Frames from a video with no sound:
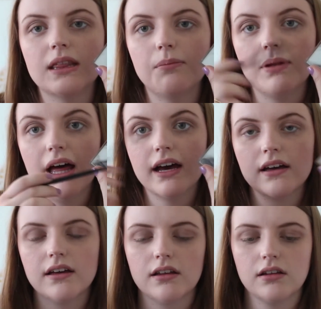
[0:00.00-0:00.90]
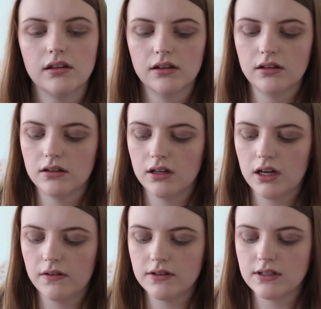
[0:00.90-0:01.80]
black
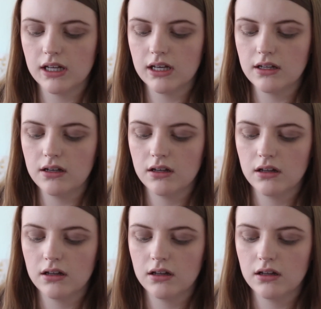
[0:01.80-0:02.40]
out of this Naked,